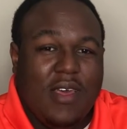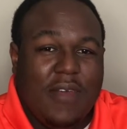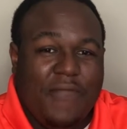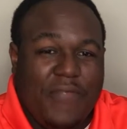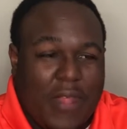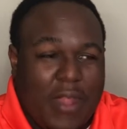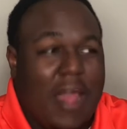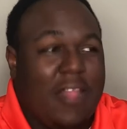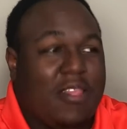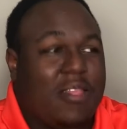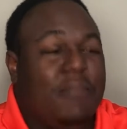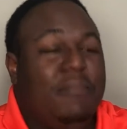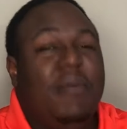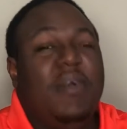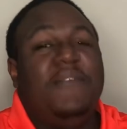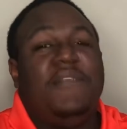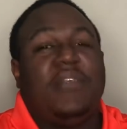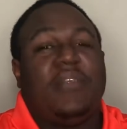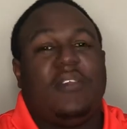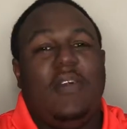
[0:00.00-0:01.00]
Like the
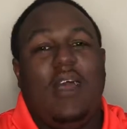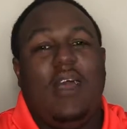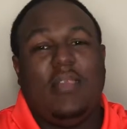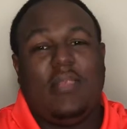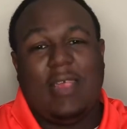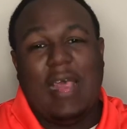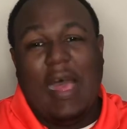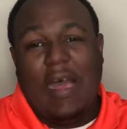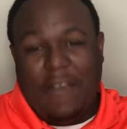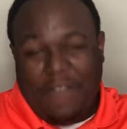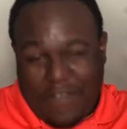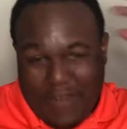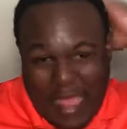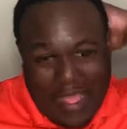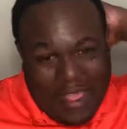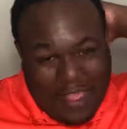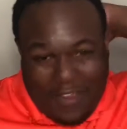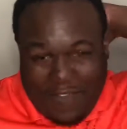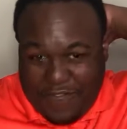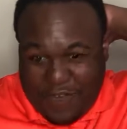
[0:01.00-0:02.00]
movie starts off
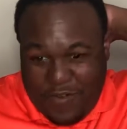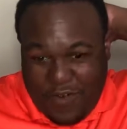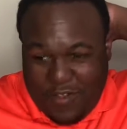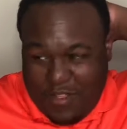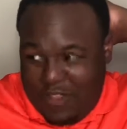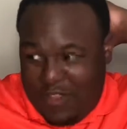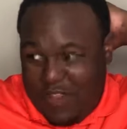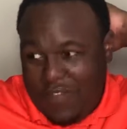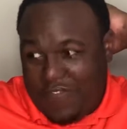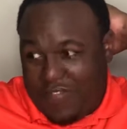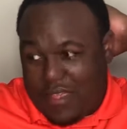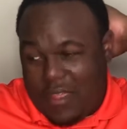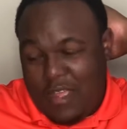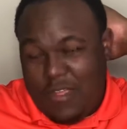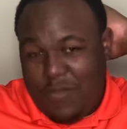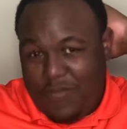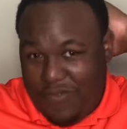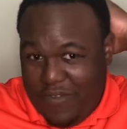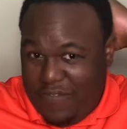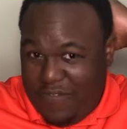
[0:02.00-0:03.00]
like, of course, you've seen
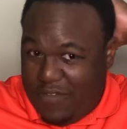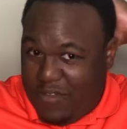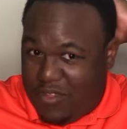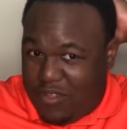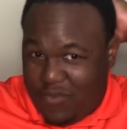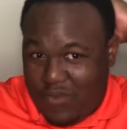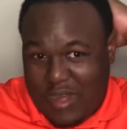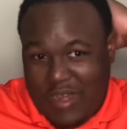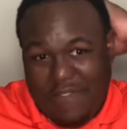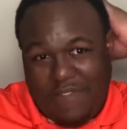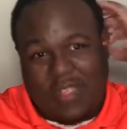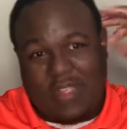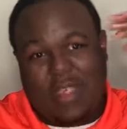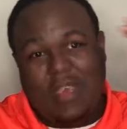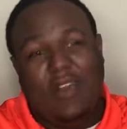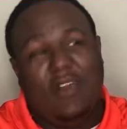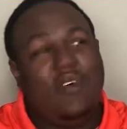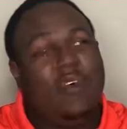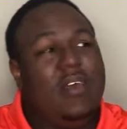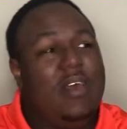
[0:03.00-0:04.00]
the previews or whatever.
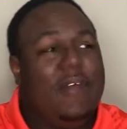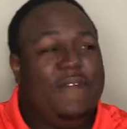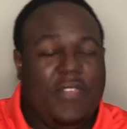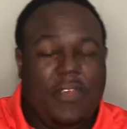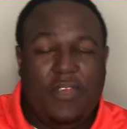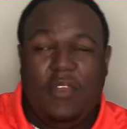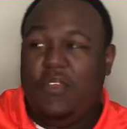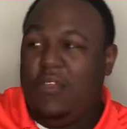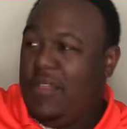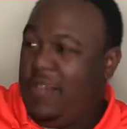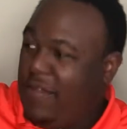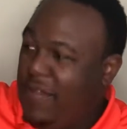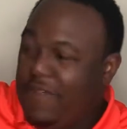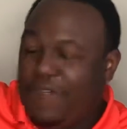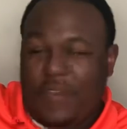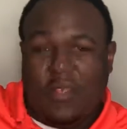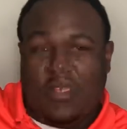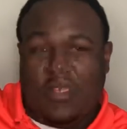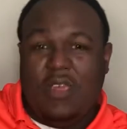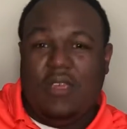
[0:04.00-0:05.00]
So
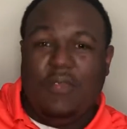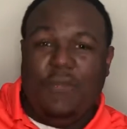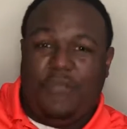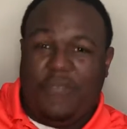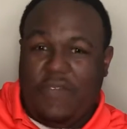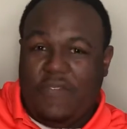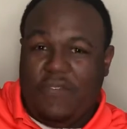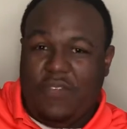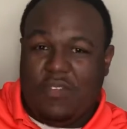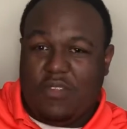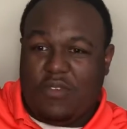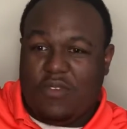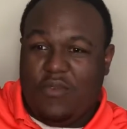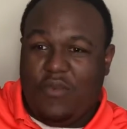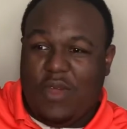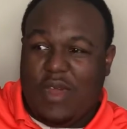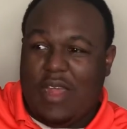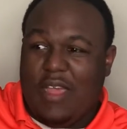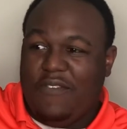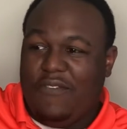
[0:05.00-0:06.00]
if you've seen the previews or
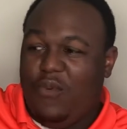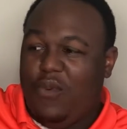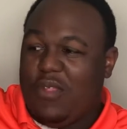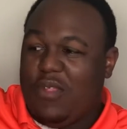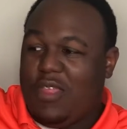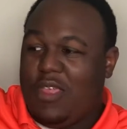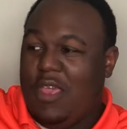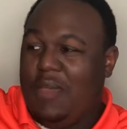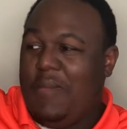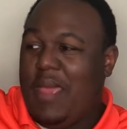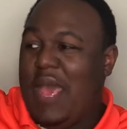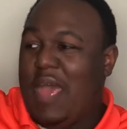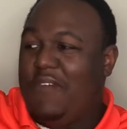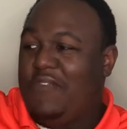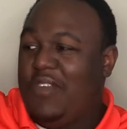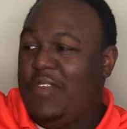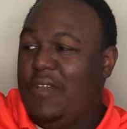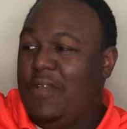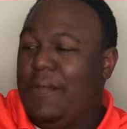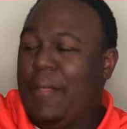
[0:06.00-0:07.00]
whatever with them
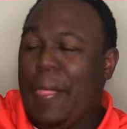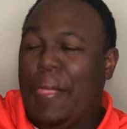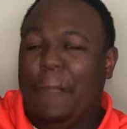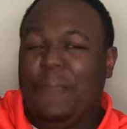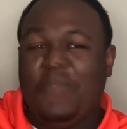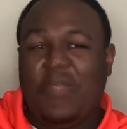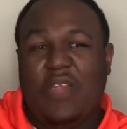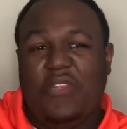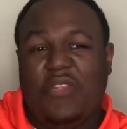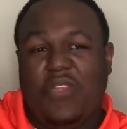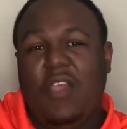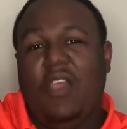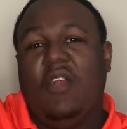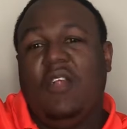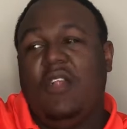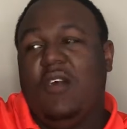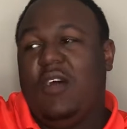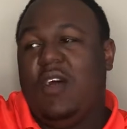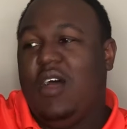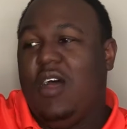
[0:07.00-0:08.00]
having
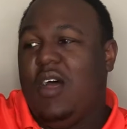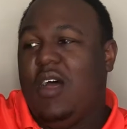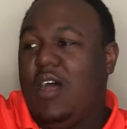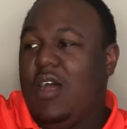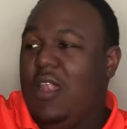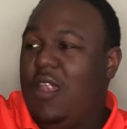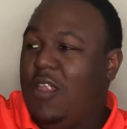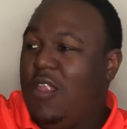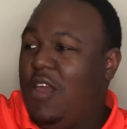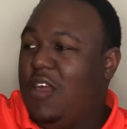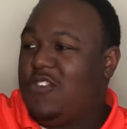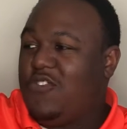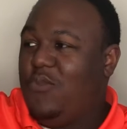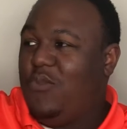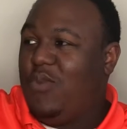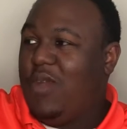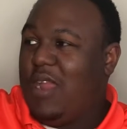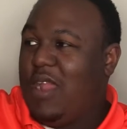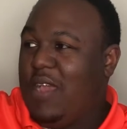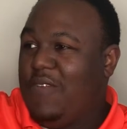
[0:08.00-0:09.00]
their lunch or
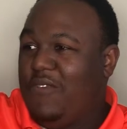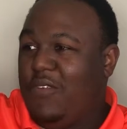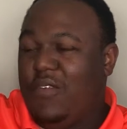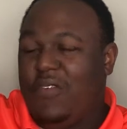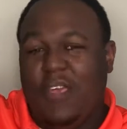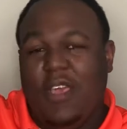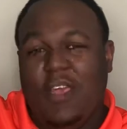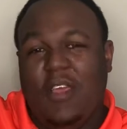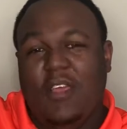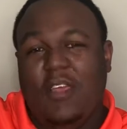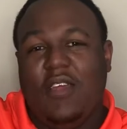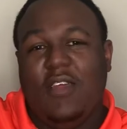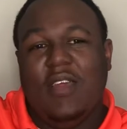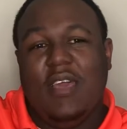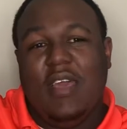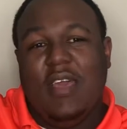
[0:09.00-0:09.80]
whatever, or their